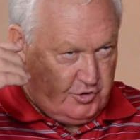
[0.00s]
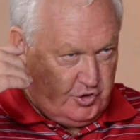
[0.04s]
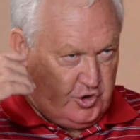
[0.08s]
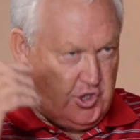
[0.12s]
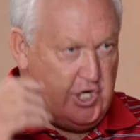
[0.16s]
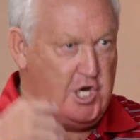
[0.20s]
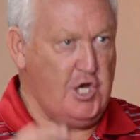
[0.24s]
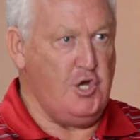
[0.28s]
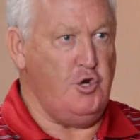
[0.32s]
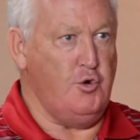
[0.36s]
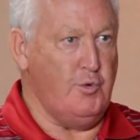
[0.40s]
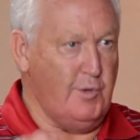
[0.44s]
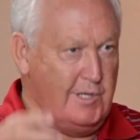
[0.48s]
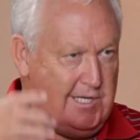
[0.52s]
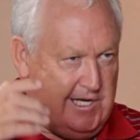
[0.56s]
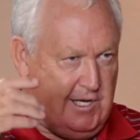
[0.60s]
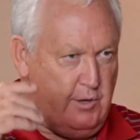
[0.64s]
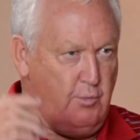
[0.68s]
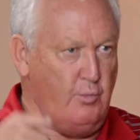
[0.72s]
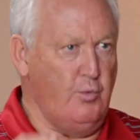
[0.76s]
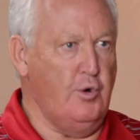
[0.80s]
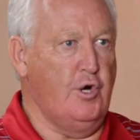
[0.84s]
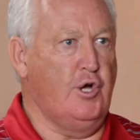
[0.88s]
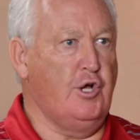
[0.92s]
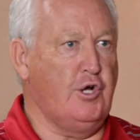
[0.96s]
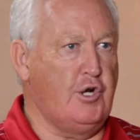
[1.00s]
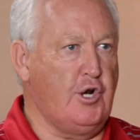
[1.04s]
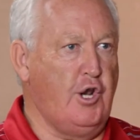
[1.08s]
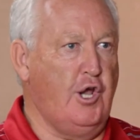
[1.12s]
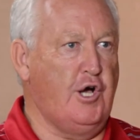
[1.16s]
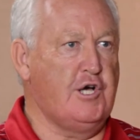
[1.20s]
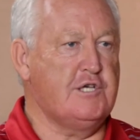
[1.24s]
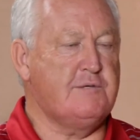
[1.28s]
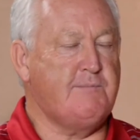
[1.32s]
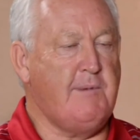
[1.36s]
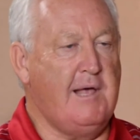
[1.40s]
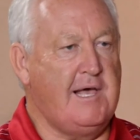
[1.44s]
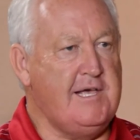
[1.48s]
genuinely
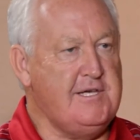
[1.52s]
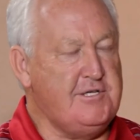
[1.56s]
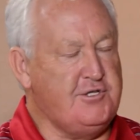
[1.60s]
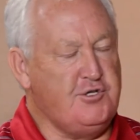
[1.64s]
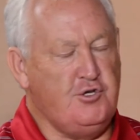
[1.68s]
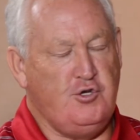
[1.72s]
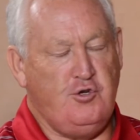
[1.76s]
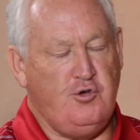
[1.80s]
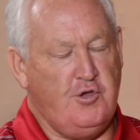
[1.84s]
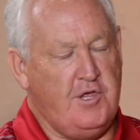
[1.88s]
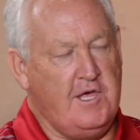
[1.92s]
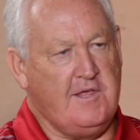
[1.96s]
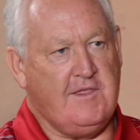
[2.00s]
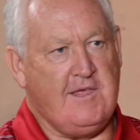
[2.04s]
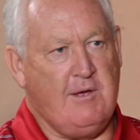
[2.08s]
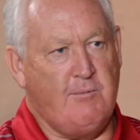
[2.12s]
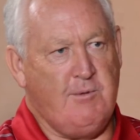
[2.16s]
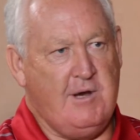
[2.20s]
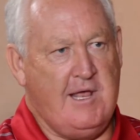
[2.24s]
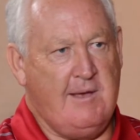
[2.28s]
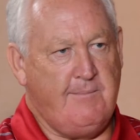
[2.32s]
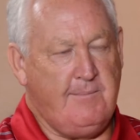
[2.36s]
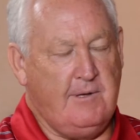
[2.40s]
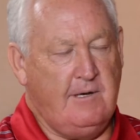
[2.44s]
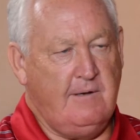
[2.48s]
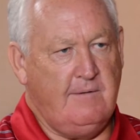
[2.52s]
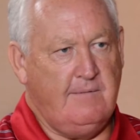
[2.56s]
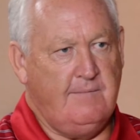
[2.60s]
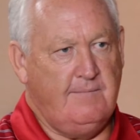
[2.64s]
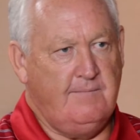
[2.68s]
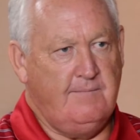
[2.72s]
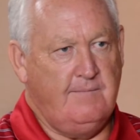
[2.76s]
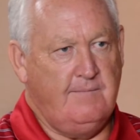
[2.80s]
world-class players? Did you think that would happen?